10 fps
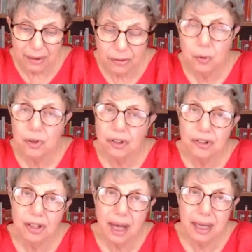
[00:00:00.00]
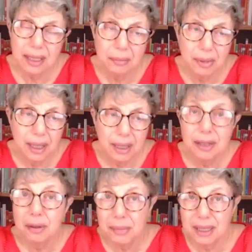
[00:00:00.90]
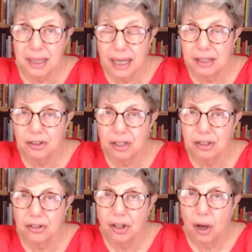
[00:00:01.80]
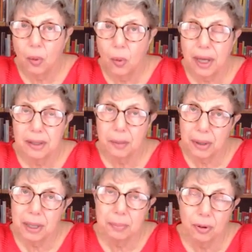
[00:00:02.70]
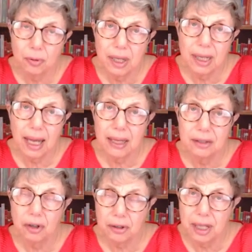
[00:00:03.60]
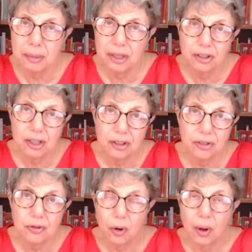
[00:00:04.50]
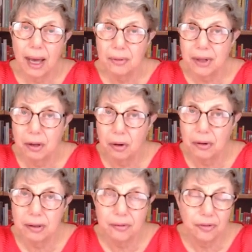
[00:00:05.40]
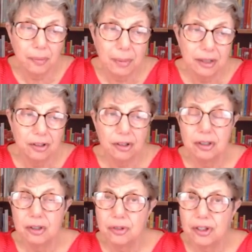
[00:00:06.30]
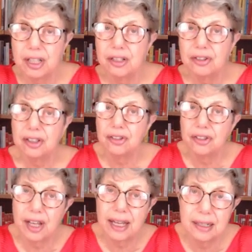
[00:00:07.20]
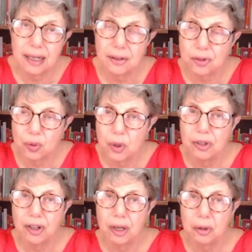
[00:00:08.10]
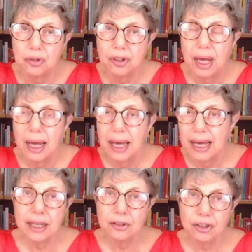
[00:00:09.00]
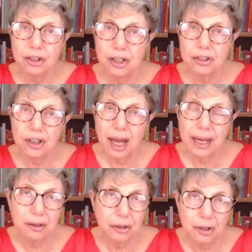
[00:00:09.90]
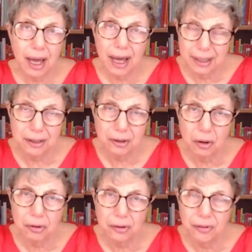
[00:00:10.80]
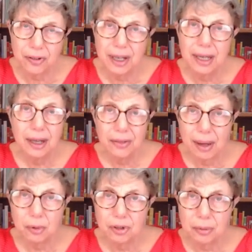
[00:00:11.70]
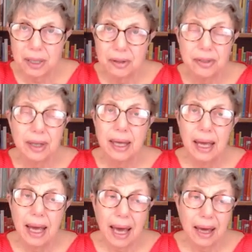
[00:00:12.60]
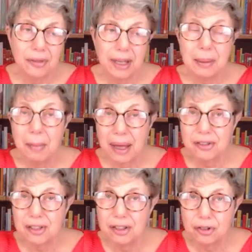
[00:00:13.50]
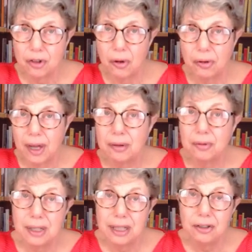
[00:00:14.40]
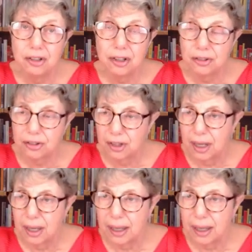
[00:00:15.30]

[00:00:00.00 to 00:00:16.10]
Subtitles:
There was a time in the Middle Ages when people relied on images for how they got their information. You see it in stained glass windows, in church iconography. That was the big thing, and the masses got their religious